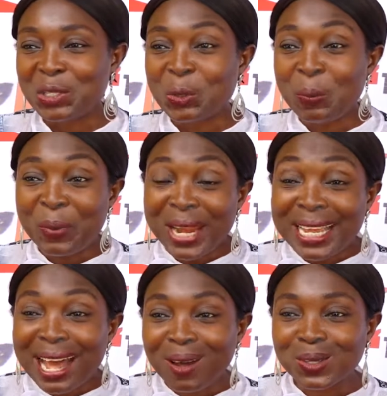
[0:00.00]
to
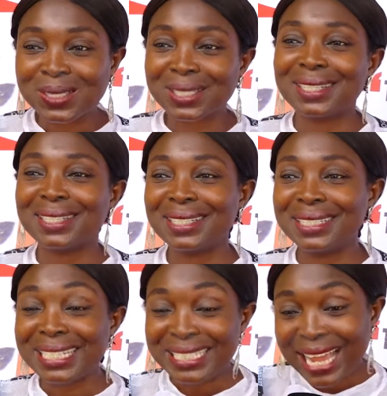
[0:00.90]
bring out
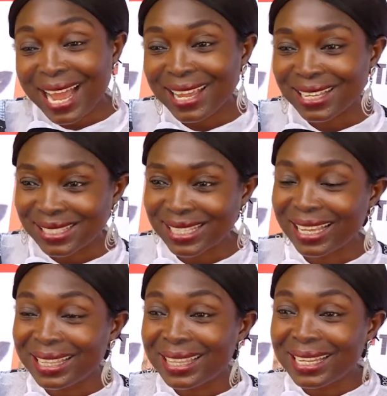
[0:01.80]
the giants
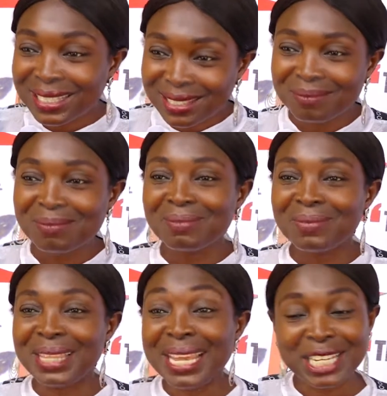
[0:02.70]
in these
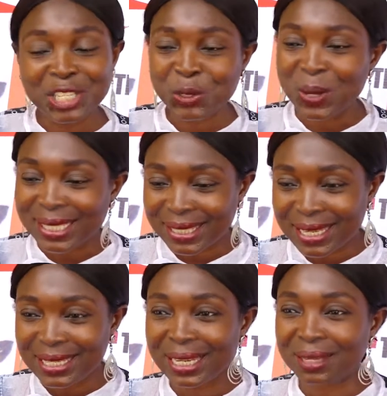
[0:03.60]
ladies you are
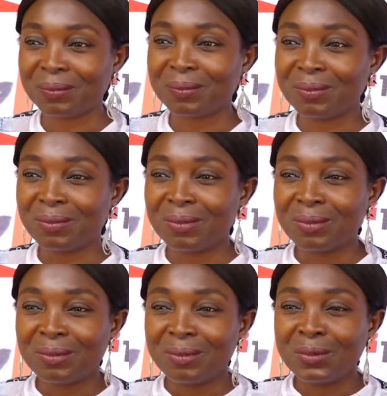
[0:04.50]
seeing there,
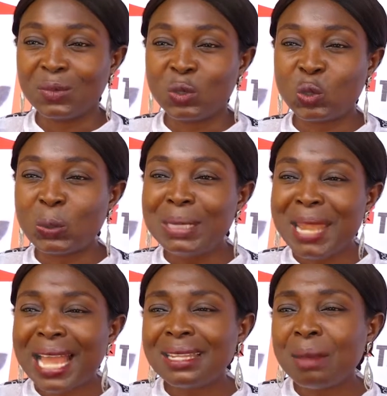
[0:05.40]
to
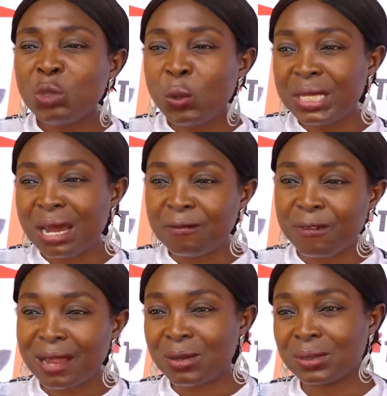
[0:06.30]
let them know their
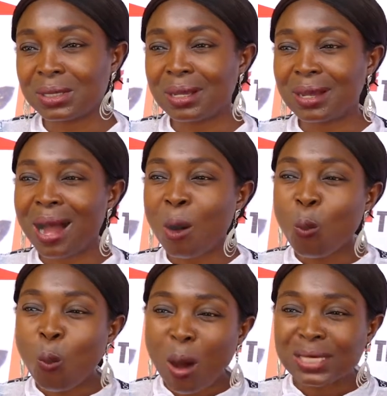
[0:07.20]
values
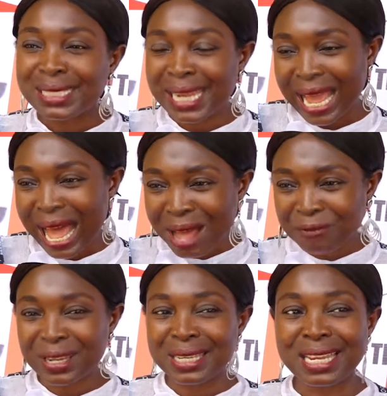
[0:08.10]
and what they
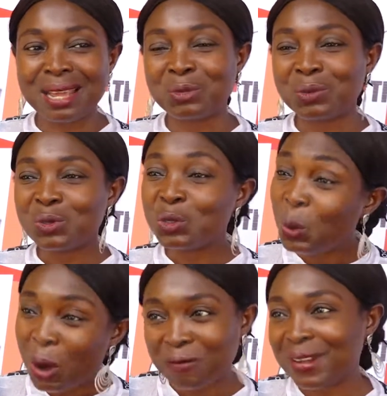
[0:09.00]
have in them
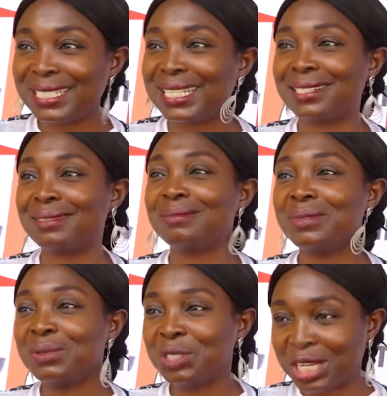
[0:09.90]
to offer their
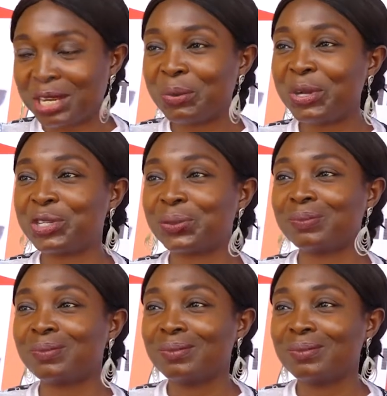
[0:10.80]
generation.